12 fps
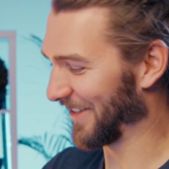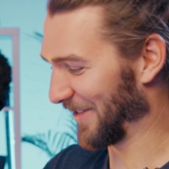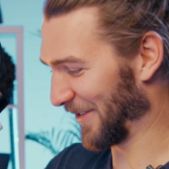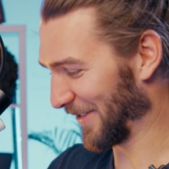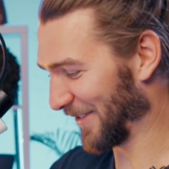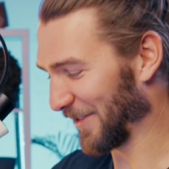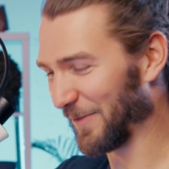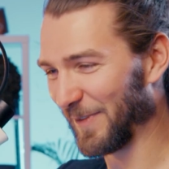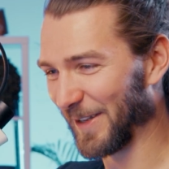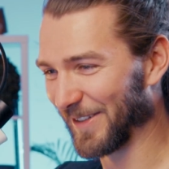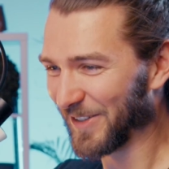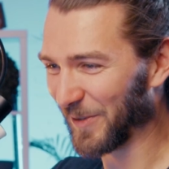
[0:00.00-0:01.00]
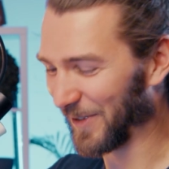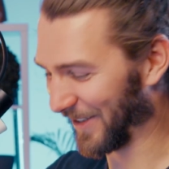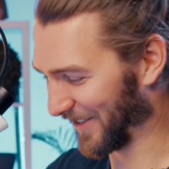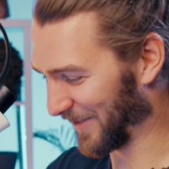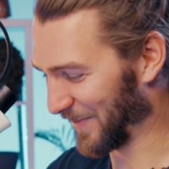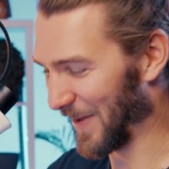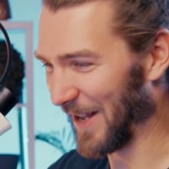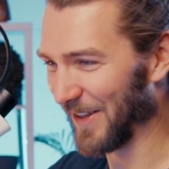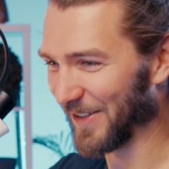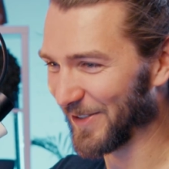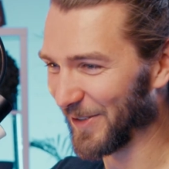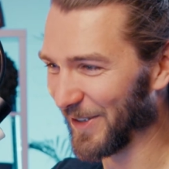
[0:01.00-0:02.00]
not so fun to smell
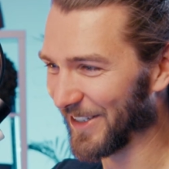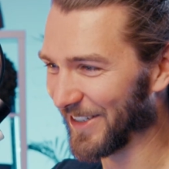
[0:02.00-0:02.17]
this all the